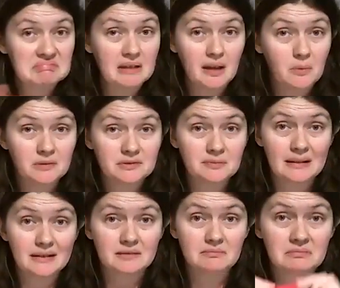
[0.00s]
They won't smell
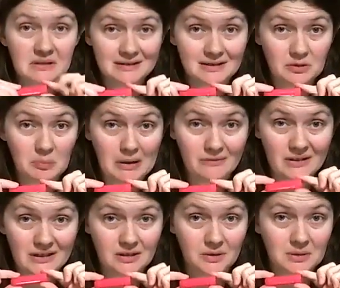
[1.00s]
it. This is
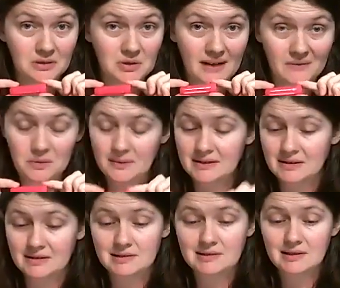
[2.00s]
perfect. You can travel with
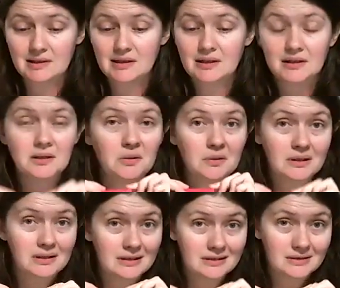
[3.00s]
this. You can
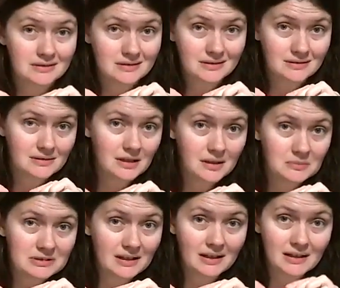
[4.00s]
take this to the job
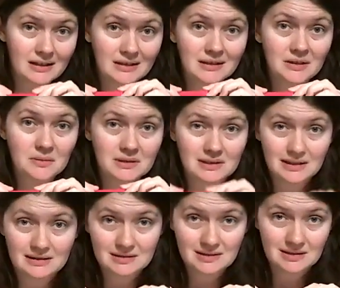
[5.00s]
site. You can take
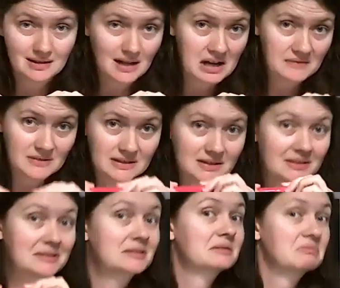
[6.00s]
this to the
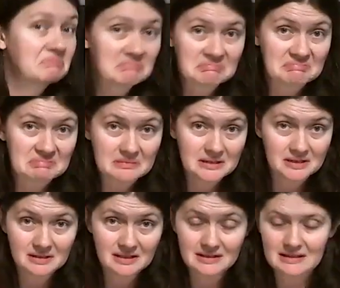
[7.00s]
office. This
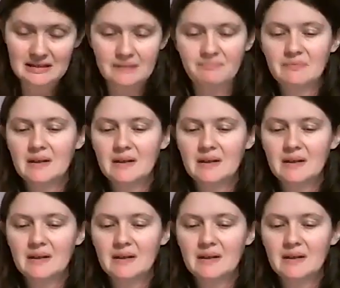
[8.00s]
is easy.